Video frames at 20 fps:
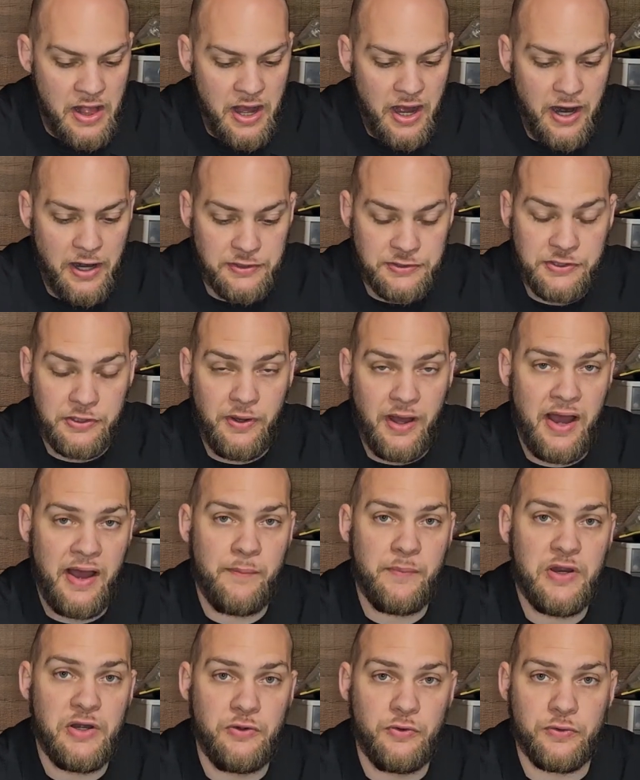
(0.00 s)
All right, so
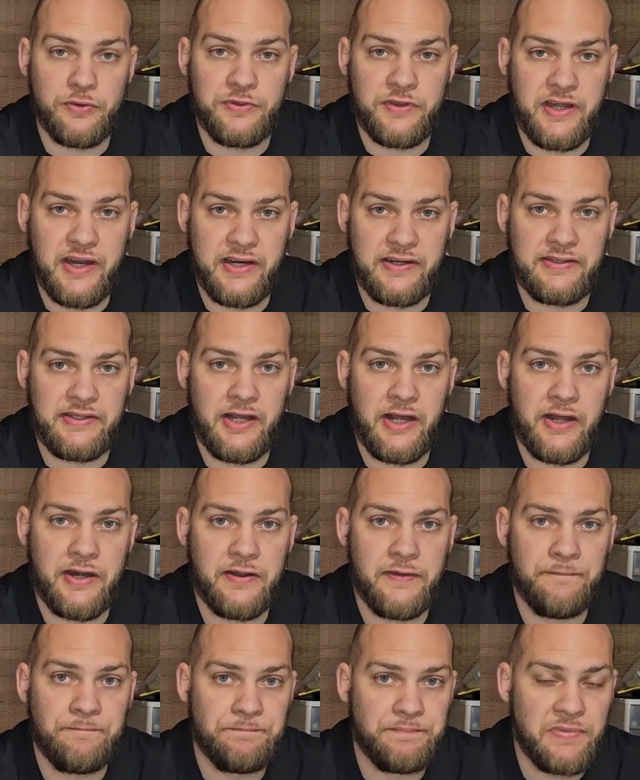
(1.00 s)
I'm in North
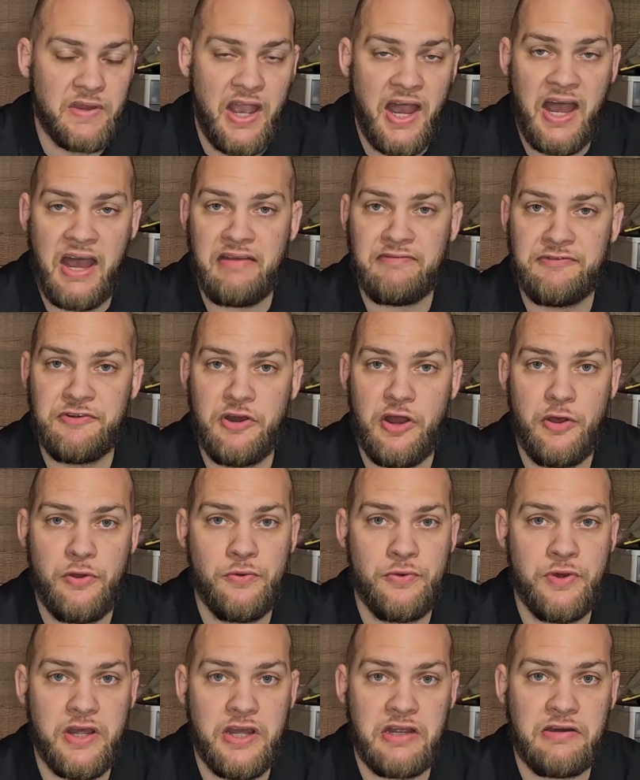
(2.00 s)
Carolina. I have no
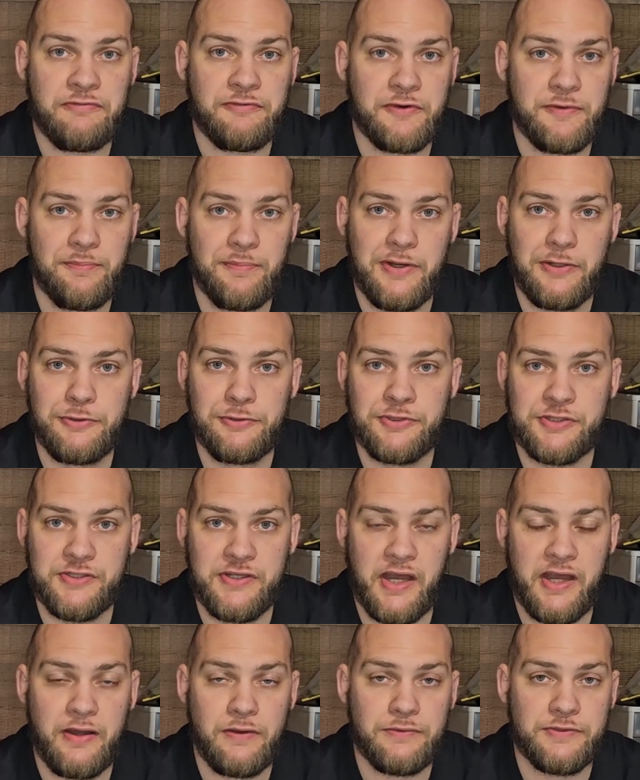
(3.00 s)
need for moose
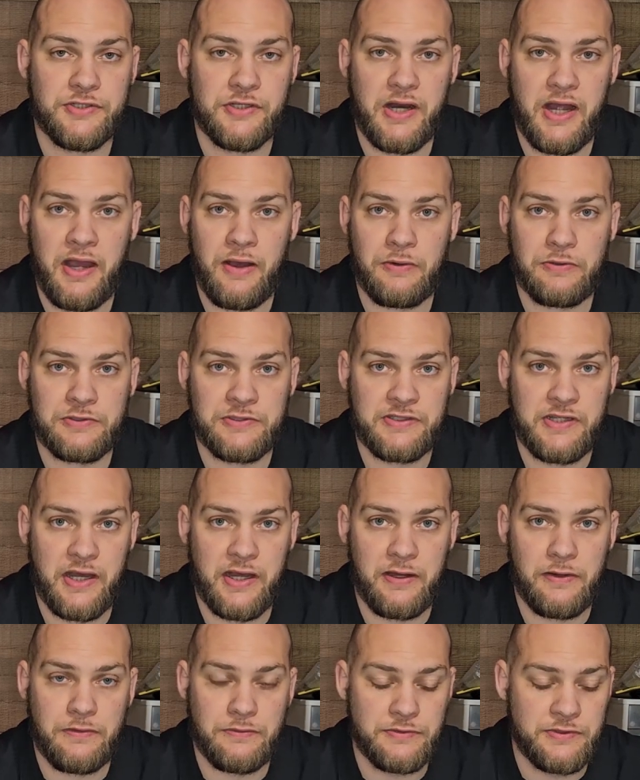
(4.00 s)
sounds or elk
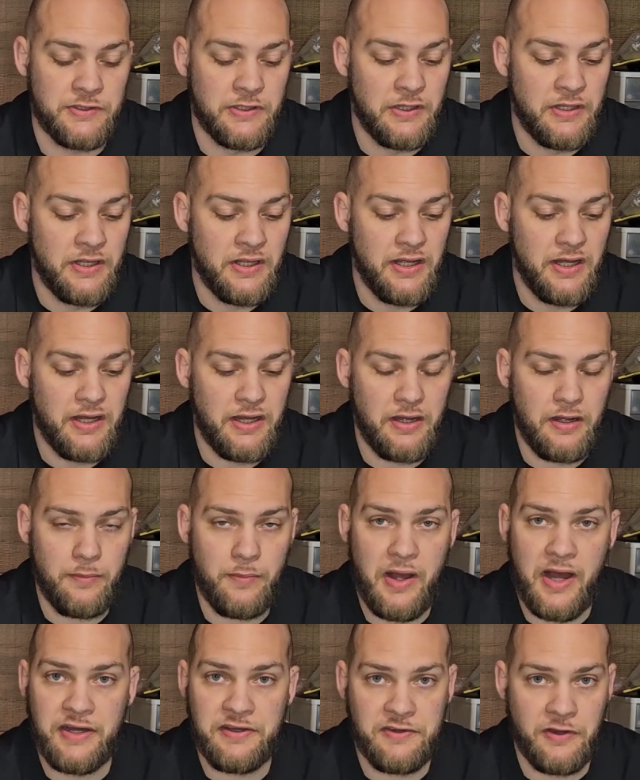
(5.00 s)
sounds.
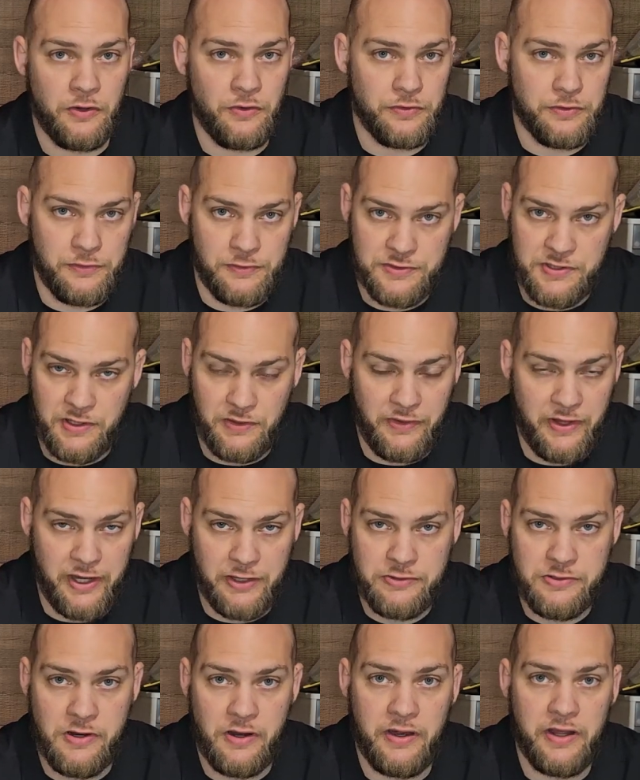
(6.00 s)
I don't use an
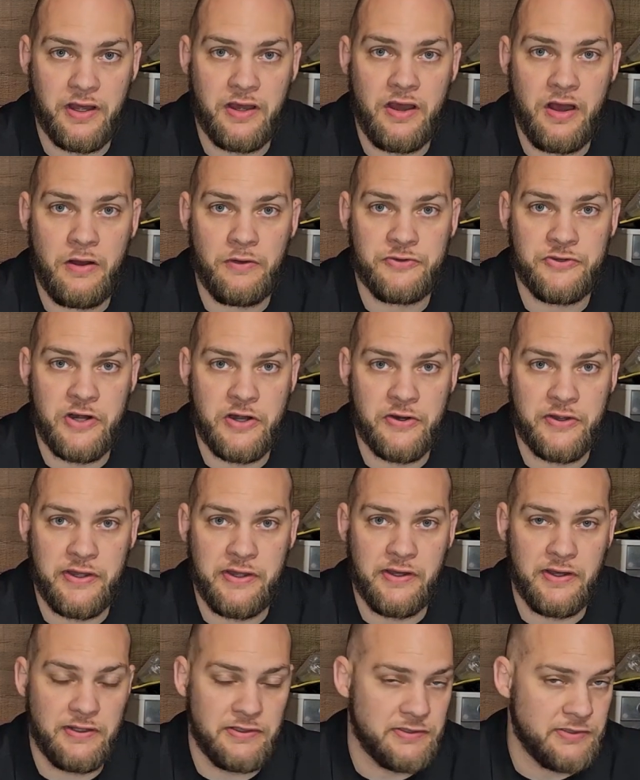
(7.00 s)
electronic call turkey
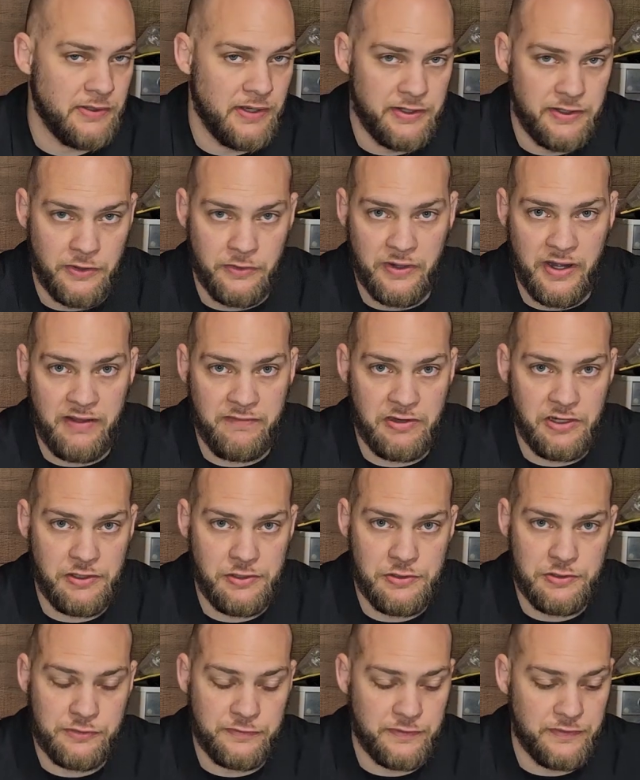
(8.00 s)
hunting, so I don't have any
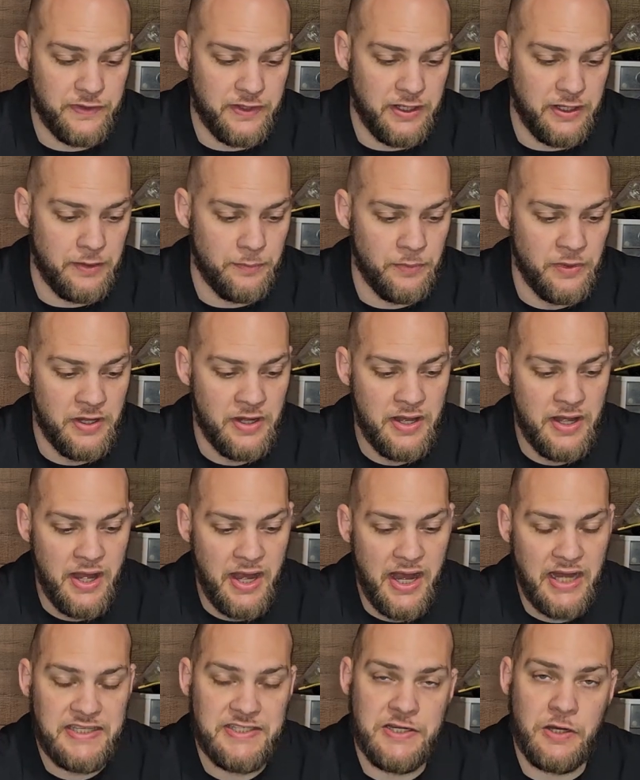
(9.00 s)
use for them.
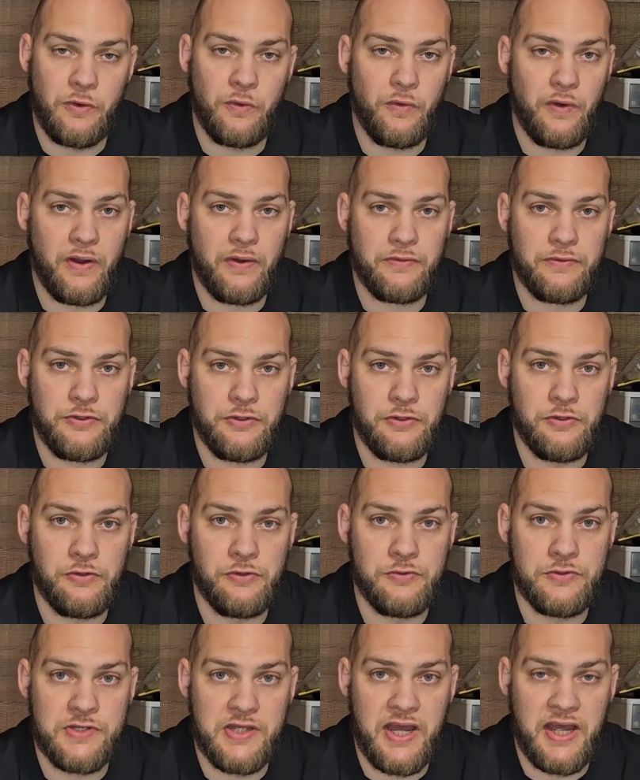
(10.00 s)
I don't
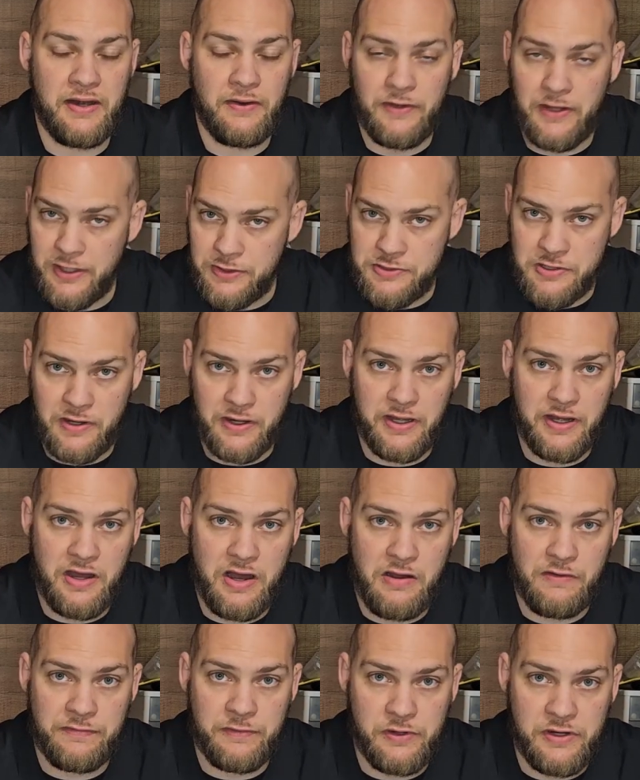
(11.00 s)
use an electronic
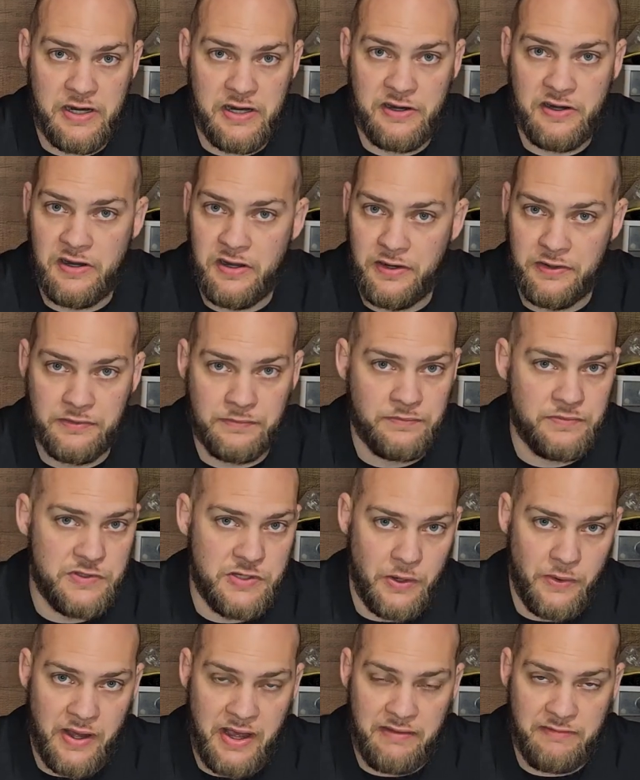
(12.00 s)
call for deer hunting.
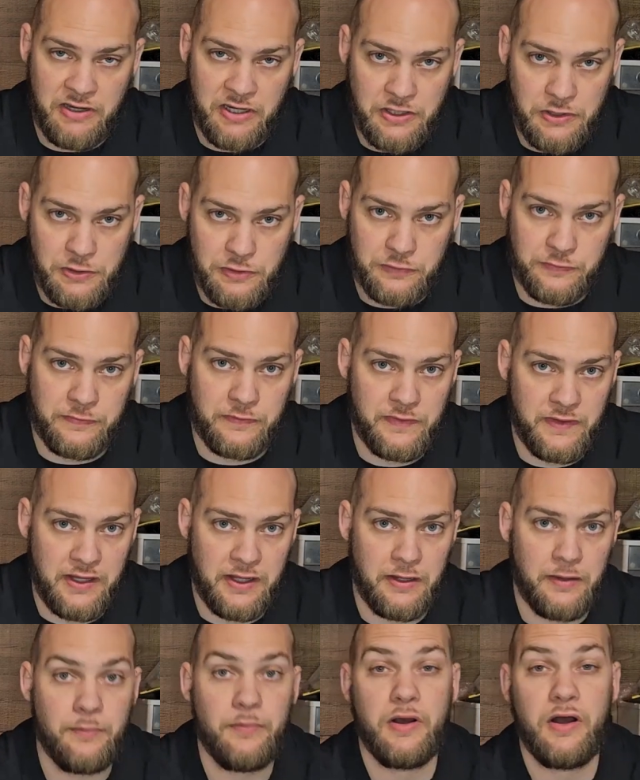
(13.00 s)
Don't have any use for
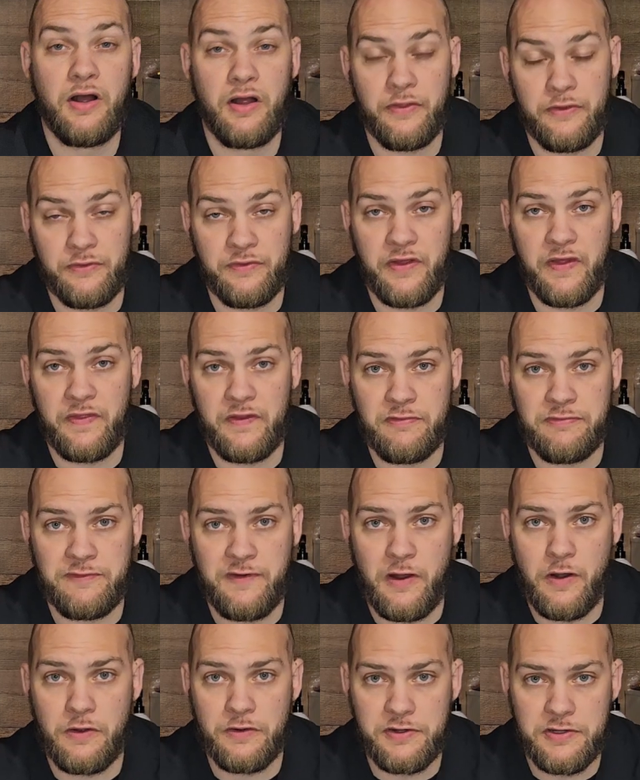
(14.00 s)
them other than the
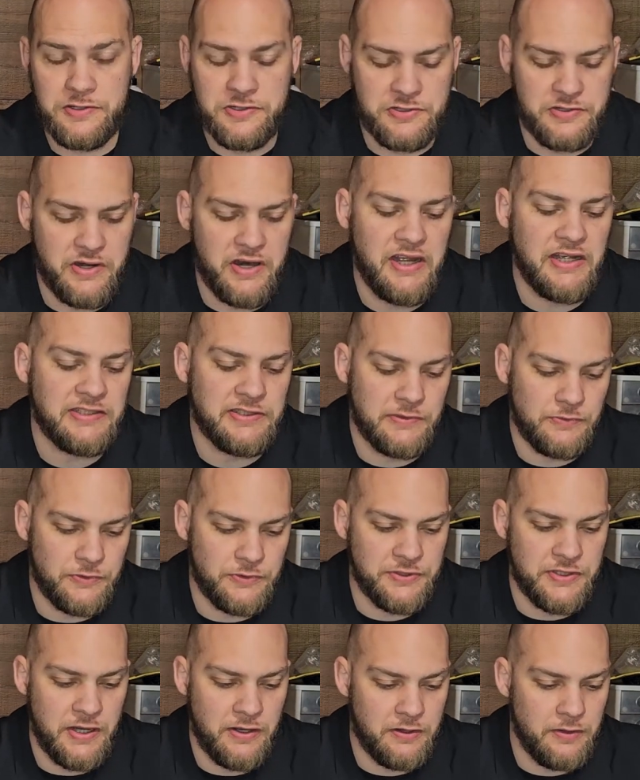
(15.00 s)
fawn distress, and we'll
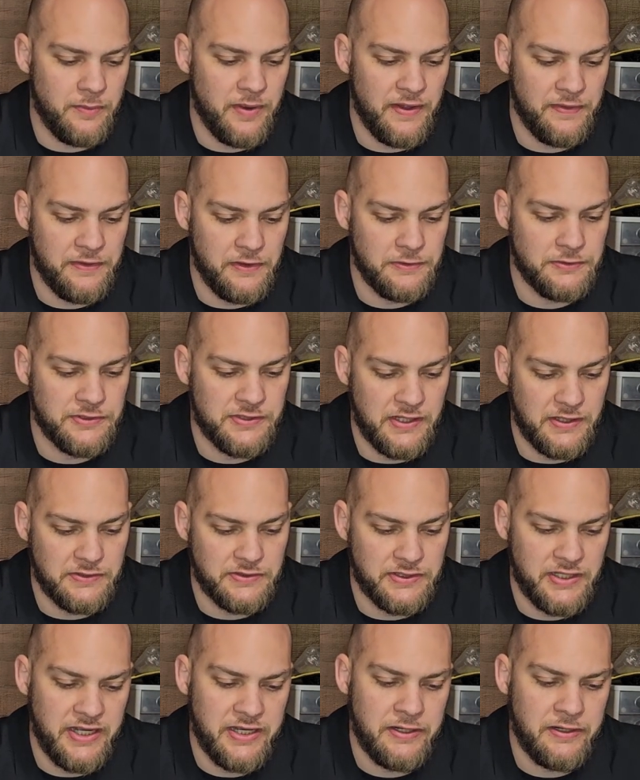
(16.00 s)
talk about those sounds
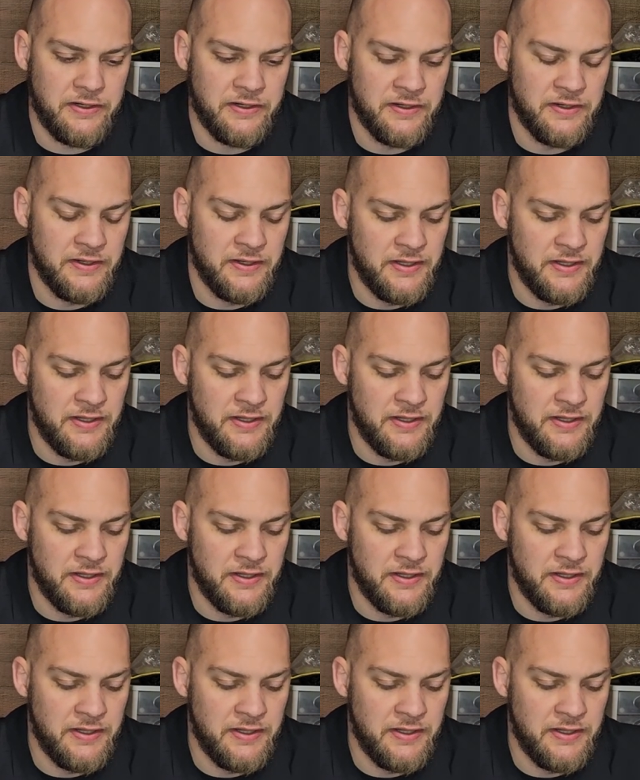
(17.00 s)
later.